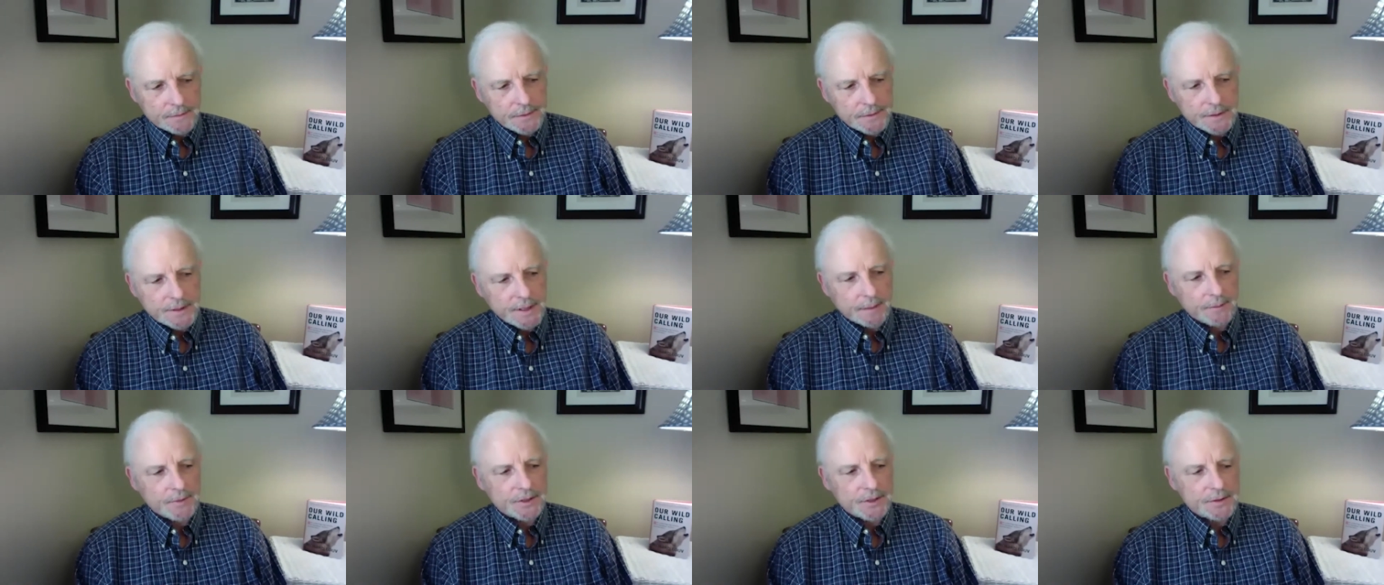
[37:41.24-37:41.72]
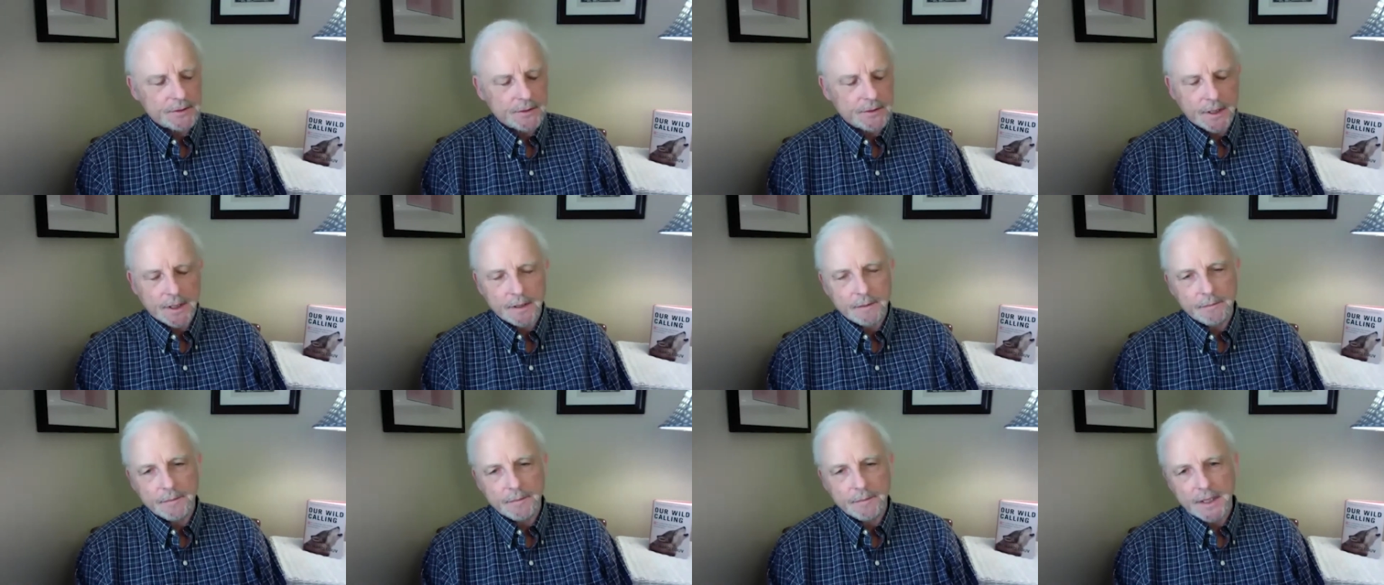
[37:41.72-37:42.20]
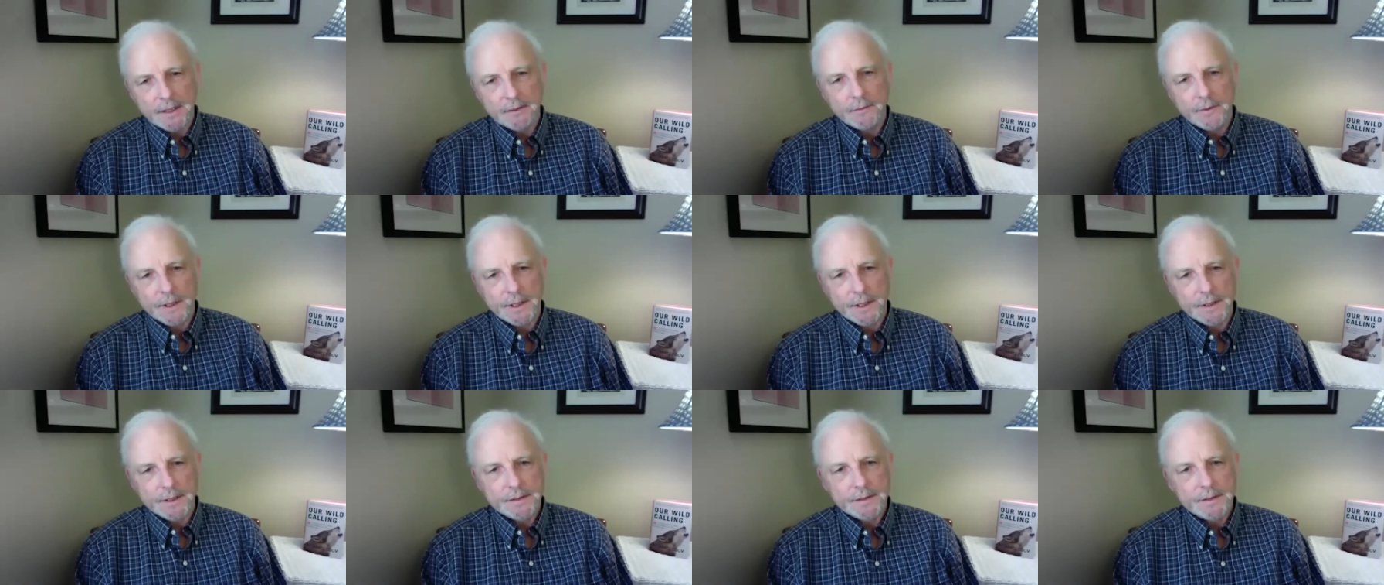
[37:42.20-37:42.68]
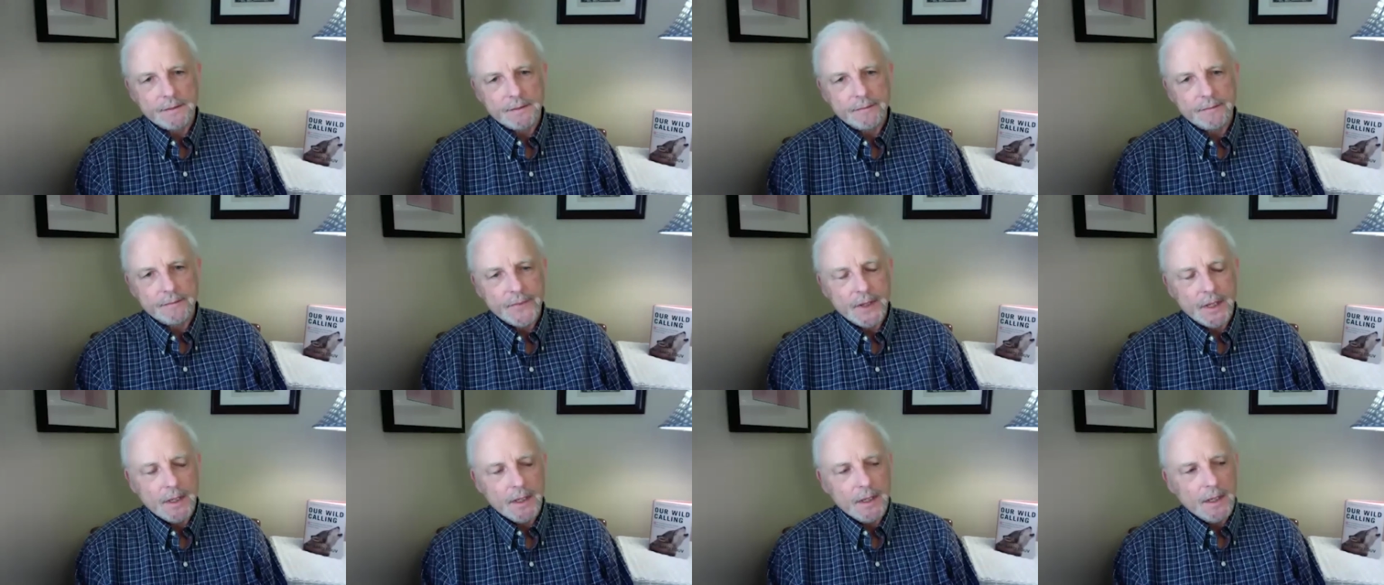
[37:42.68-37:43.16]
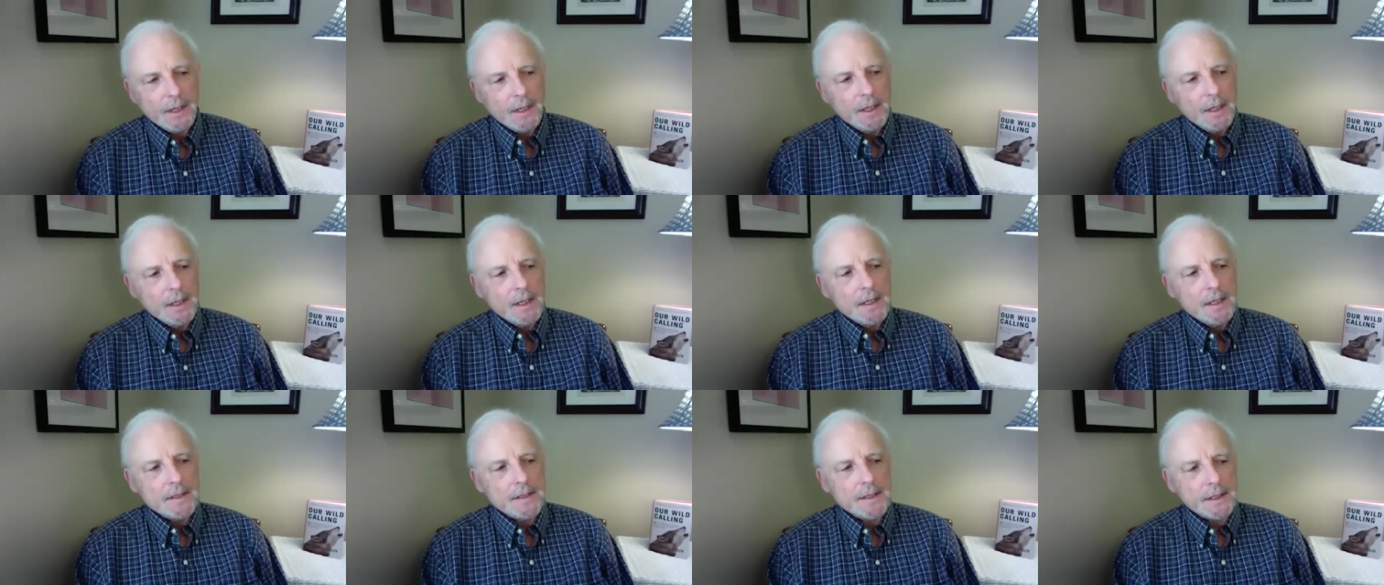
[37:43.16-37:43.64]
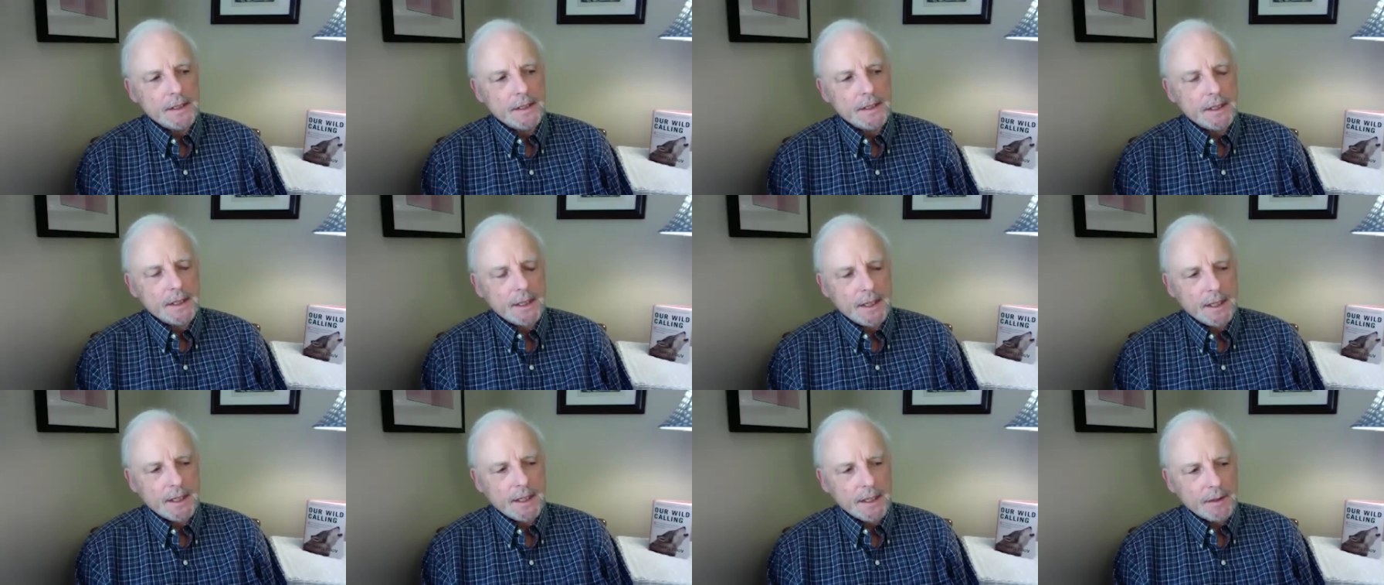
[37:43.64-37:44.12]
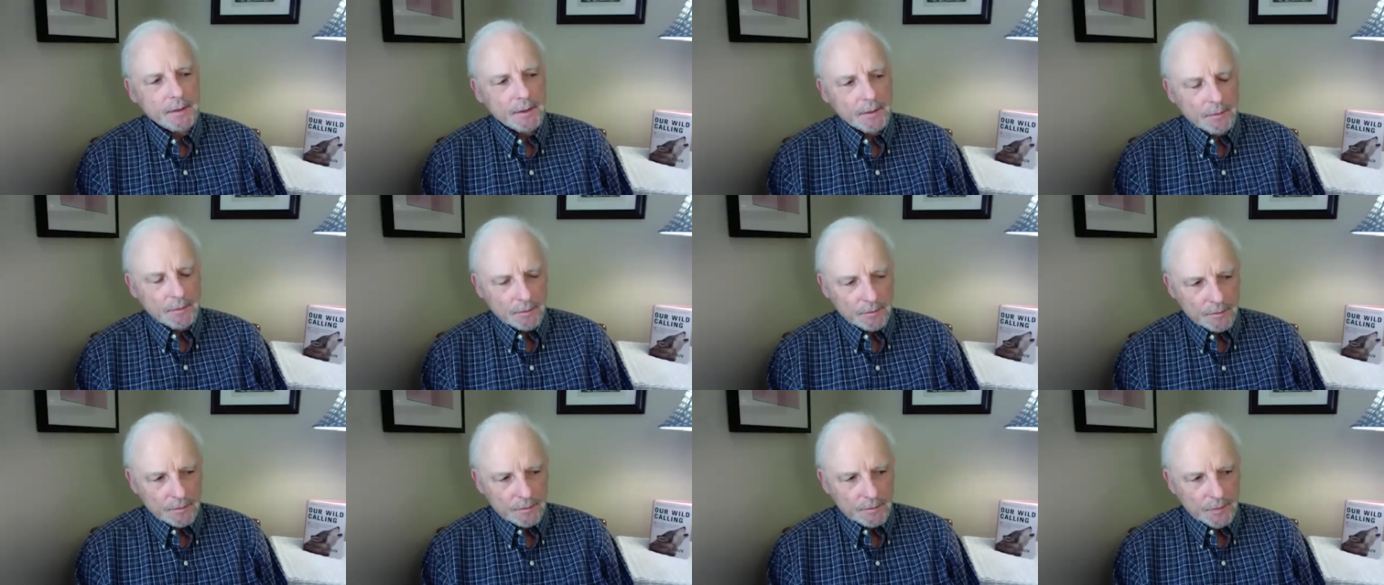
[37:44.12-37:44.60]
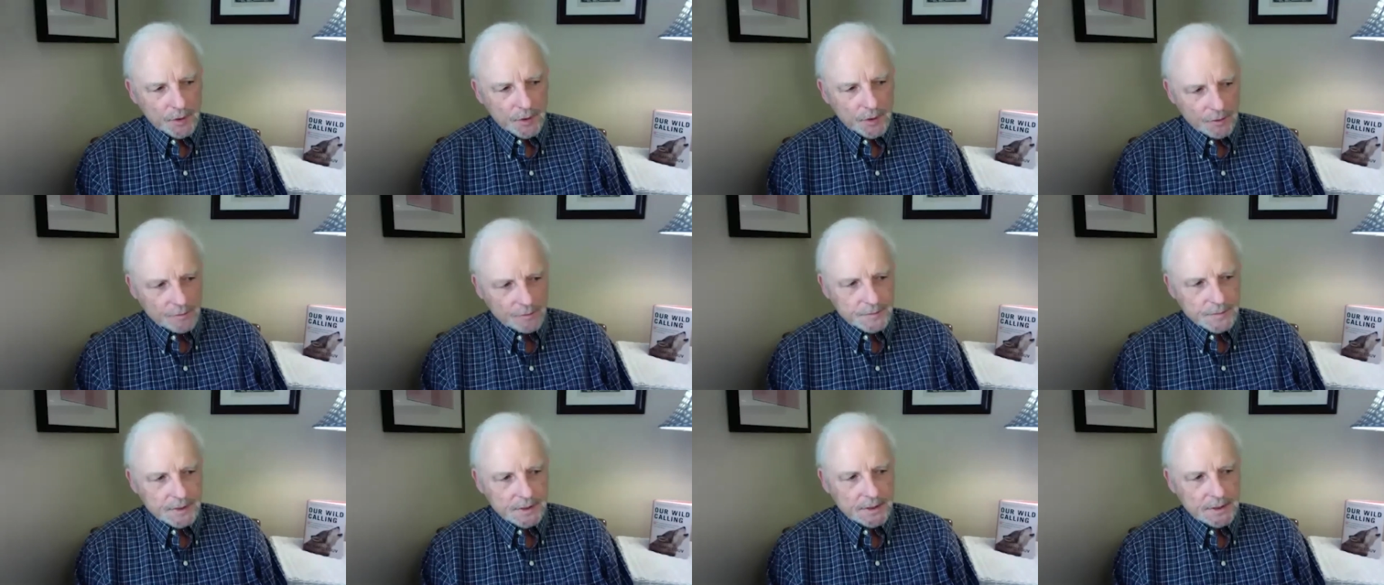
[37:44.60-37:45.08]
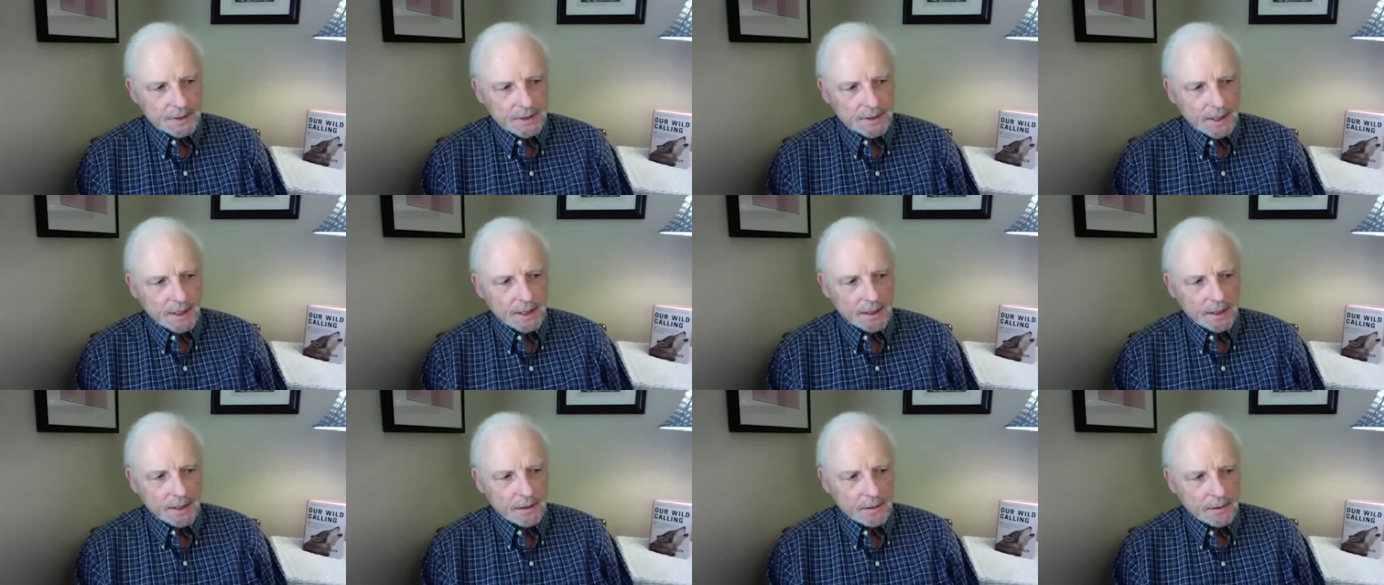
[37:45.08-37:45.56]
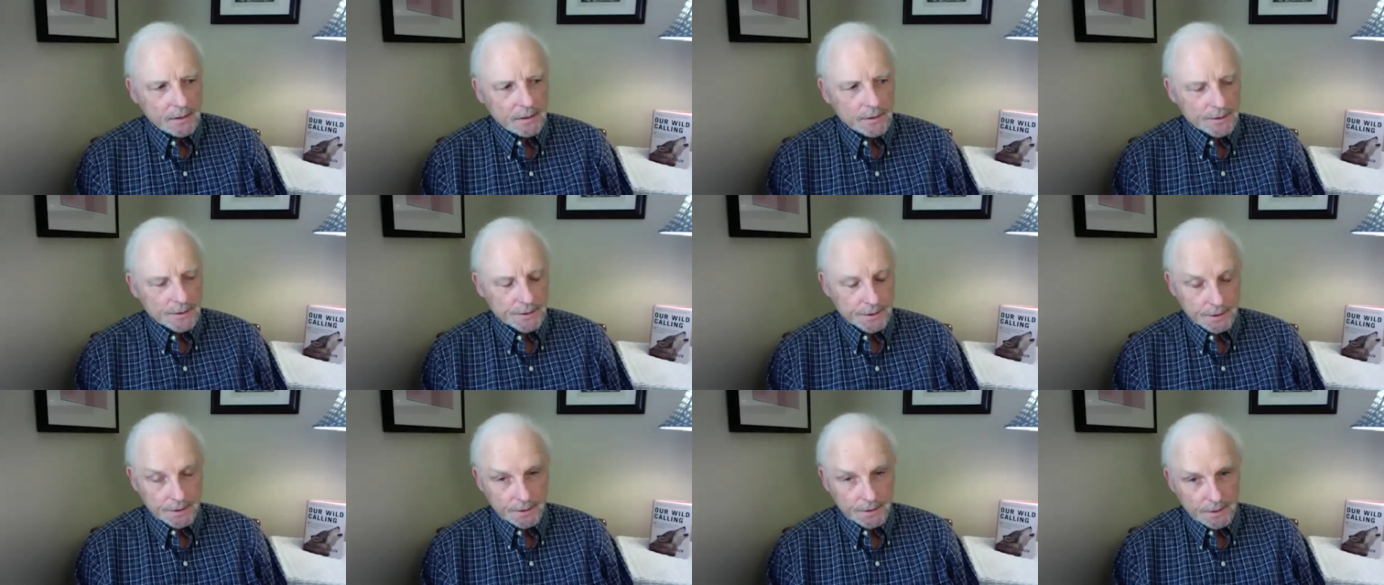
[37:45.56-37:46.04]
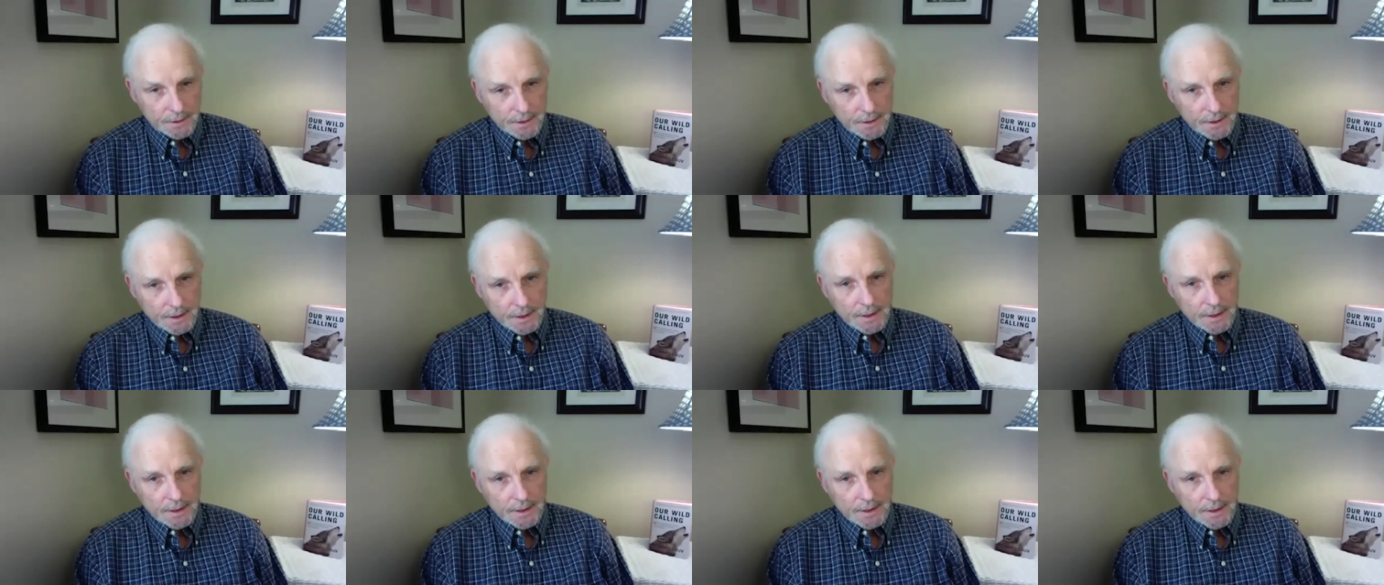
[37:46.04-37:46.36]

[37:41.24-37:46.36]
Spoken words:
demonstrated in many ways, that any movement, any culture